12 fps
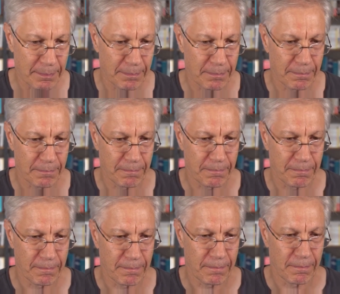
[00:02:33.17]

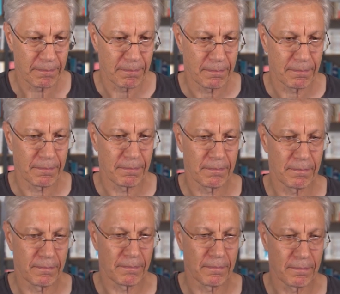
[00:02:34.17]

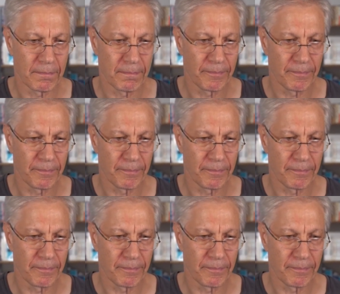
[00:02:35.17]
[no speech]